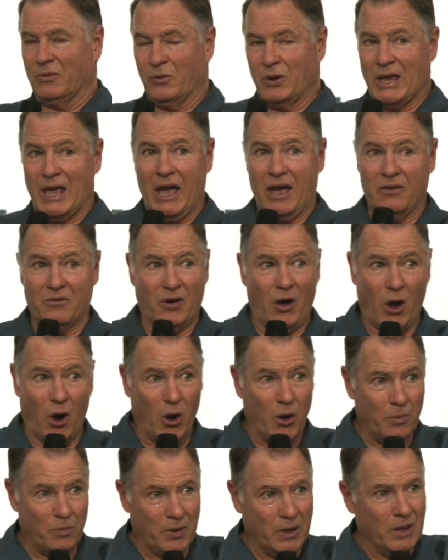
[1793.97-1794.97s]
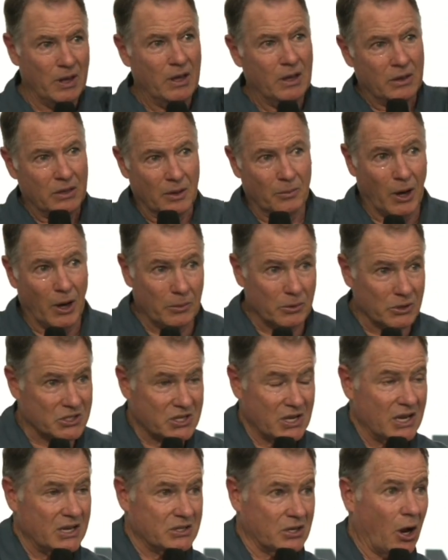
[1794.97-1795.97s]
If we have hope, the Bible
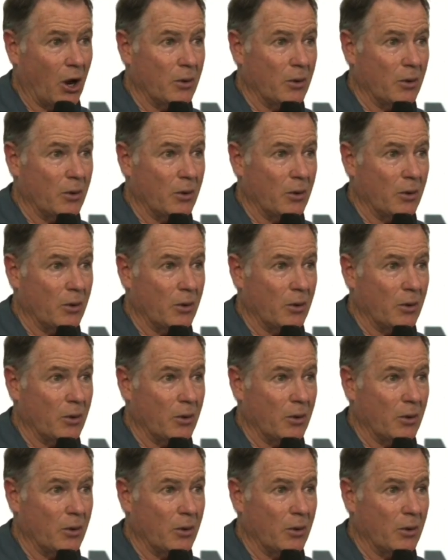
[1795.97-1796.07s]
says,